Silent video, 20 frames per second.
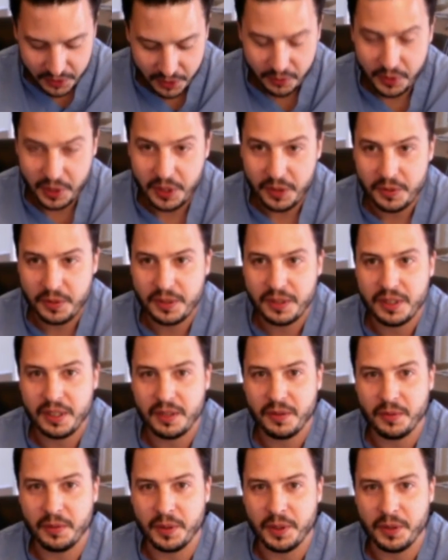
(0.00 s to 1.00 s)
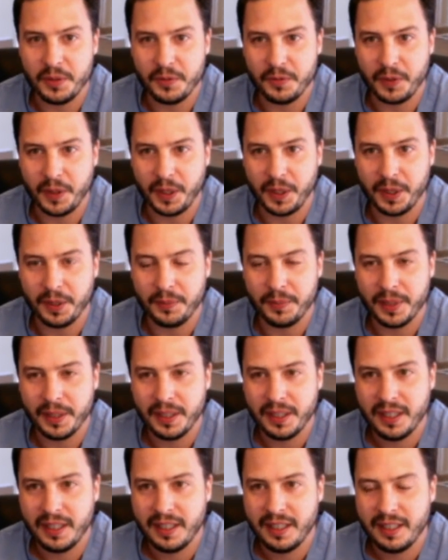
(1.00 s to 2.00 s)
when you farm,
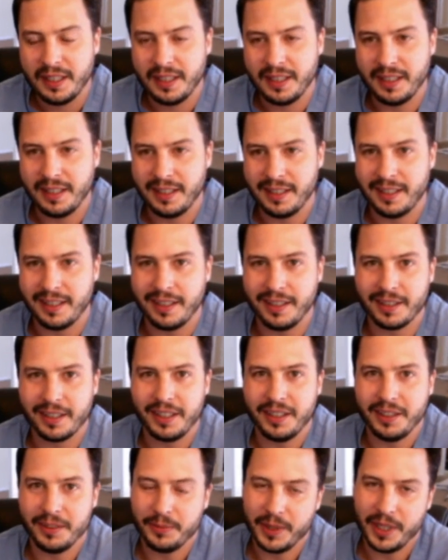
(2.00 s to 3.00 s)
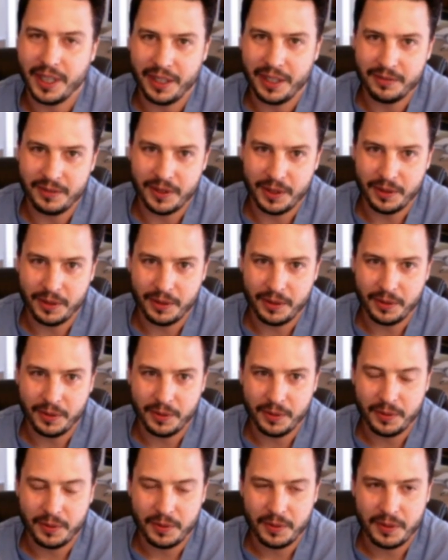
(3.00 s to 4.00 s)
in our kingdom we have no
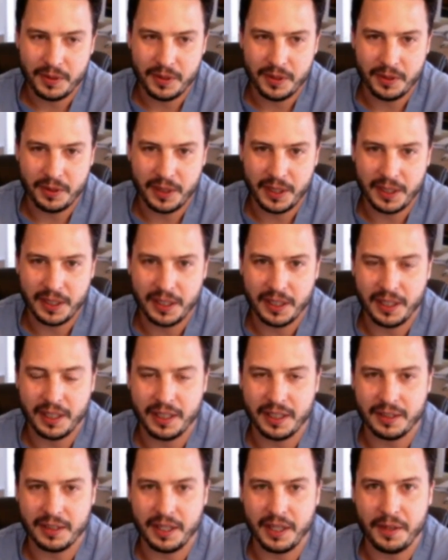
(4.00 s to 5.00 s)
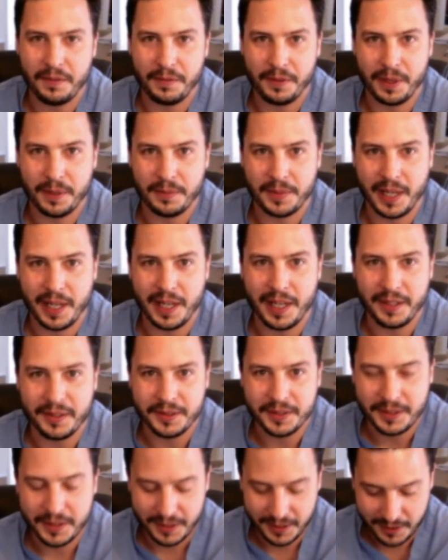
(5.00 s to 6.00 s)
hitting on farm
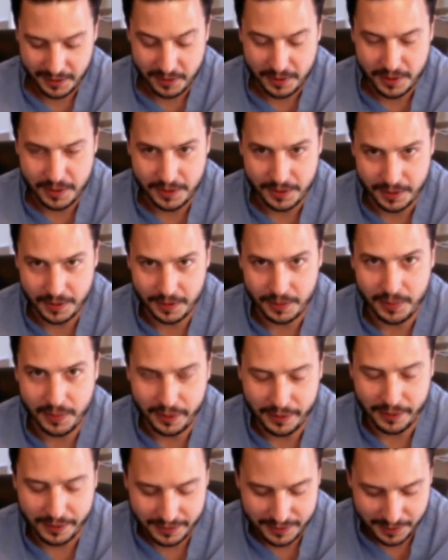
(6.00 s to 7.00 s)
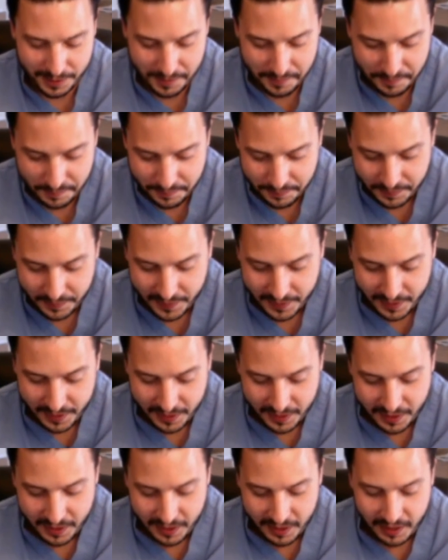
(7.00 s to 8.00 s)
tiles, which is a good policy.
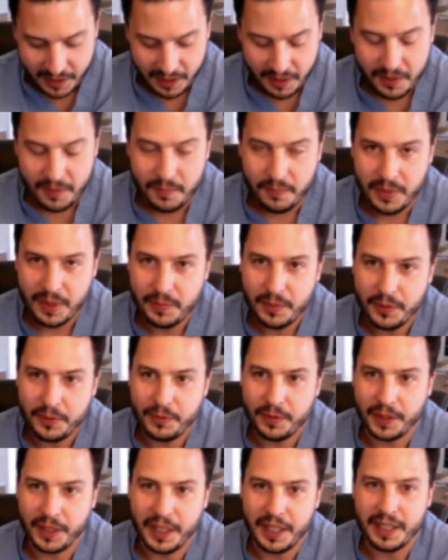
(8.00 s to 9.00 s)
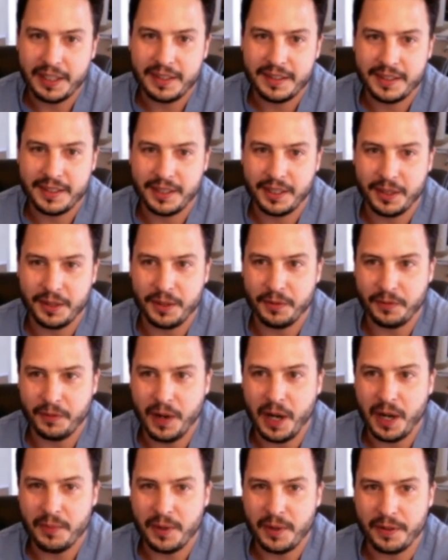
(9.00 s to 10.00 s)
People forget to
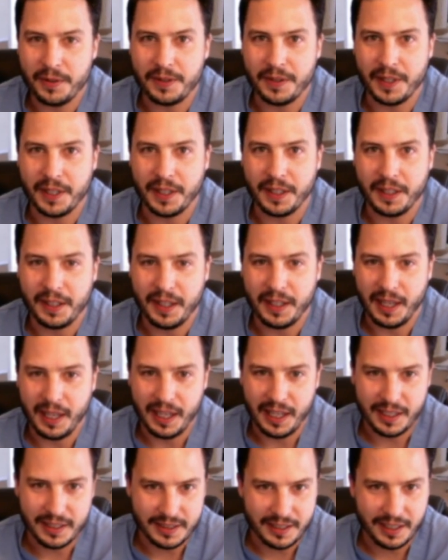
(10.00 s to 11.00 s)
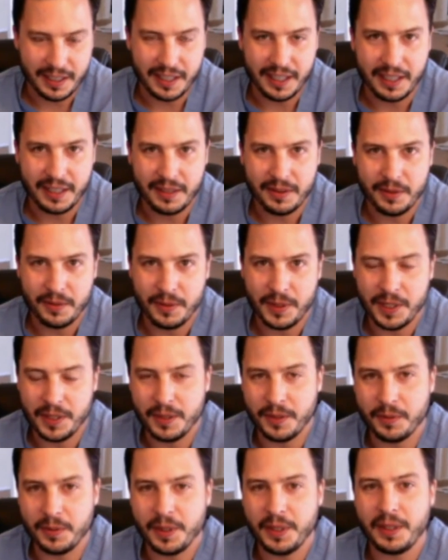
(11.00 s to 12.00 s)
farm everything, and what you
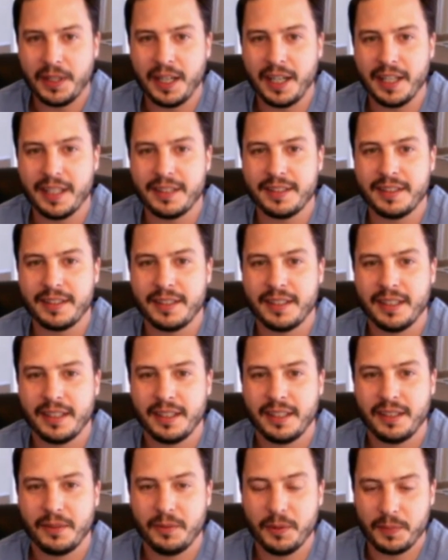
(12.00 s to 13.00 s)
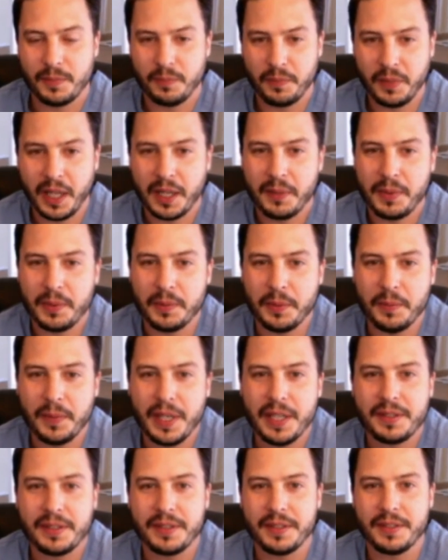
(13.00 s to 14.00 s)
don't realize, what a lot of people
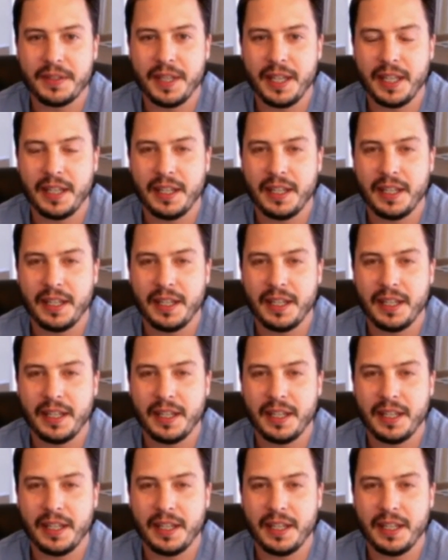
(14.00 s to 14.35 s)
miss, is that